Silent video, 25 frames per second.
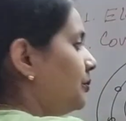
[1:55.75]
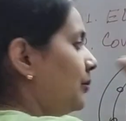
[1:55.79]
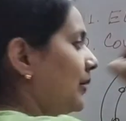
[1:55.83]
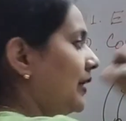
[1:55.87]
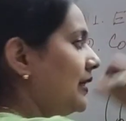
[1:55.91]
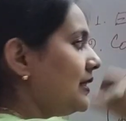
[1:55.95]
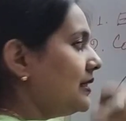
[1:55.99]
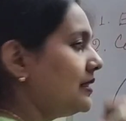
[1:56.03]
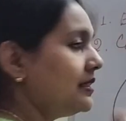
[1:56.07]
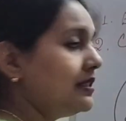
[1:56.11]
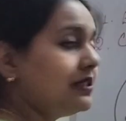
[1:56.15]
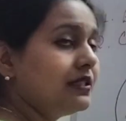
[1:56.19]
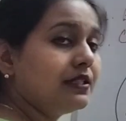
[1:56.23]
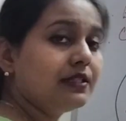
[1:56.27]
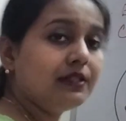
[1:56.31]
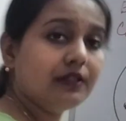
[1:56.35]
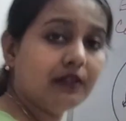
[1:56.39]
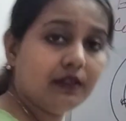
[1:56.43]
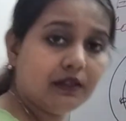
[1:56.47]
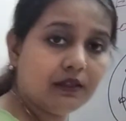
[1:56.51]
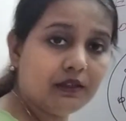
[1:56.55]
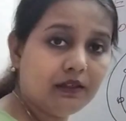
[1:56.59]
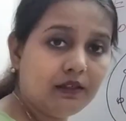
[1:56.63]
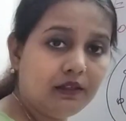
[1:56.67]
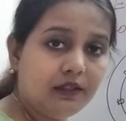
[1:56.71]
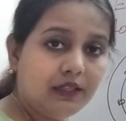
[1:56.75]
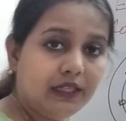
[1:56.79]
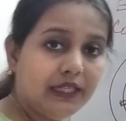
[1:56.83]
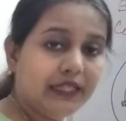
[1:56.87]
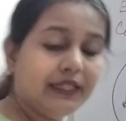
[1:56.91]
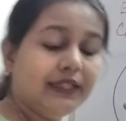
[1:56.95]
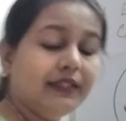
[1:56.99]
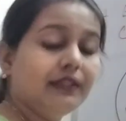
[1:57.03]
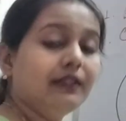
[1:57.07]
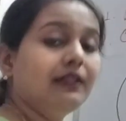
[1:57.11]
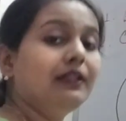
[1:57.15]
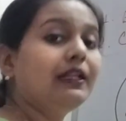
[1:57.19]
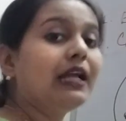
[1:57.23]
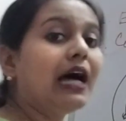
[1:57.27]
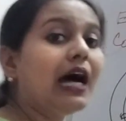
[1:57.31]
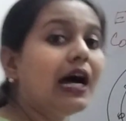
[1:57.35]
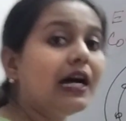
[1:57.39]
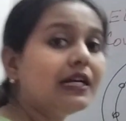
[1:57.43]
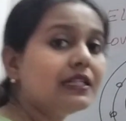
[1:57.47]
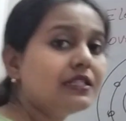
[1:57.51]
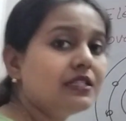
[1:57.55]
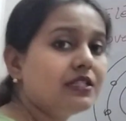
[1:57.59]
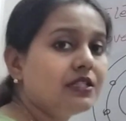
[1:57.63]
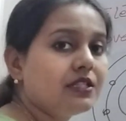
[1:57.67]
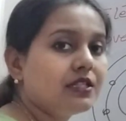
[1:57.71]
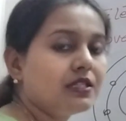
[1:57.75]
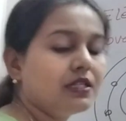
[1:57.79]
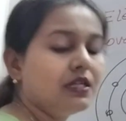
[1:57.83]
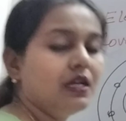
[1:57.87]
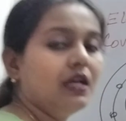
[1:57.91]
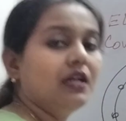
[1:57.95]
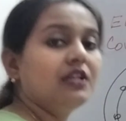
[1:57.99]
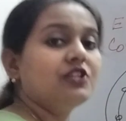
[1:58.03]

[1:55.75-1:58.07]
present here in the last